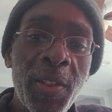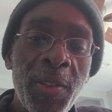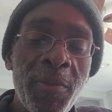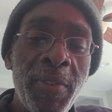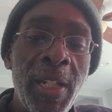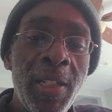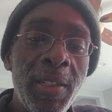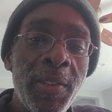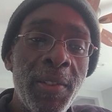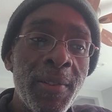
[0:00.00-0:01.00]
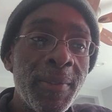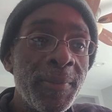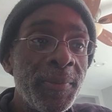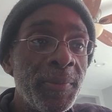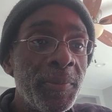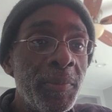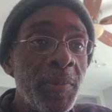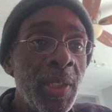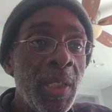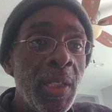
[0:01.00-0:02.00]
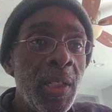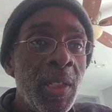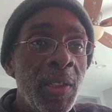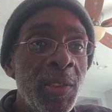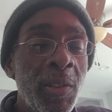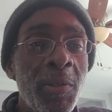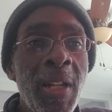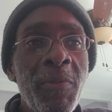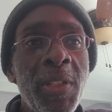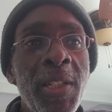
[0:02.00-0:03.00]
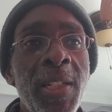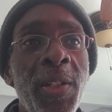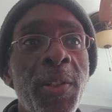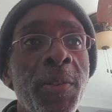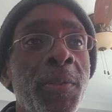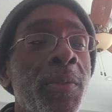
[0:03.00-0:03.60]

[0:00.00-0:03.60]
surveillance. So you have a teacher